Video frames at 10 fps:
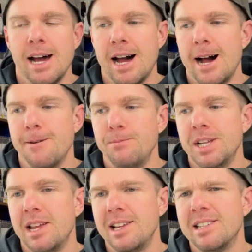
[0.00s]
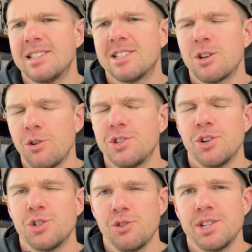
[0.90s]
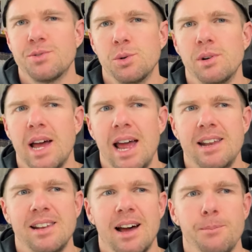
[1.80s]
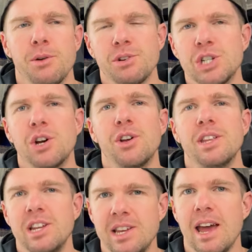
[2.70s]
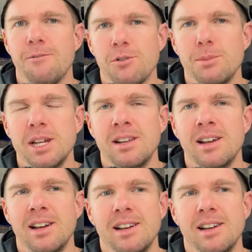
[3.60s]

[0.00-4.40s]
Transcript: Um, it is so so stressful, and um, the return that you get from it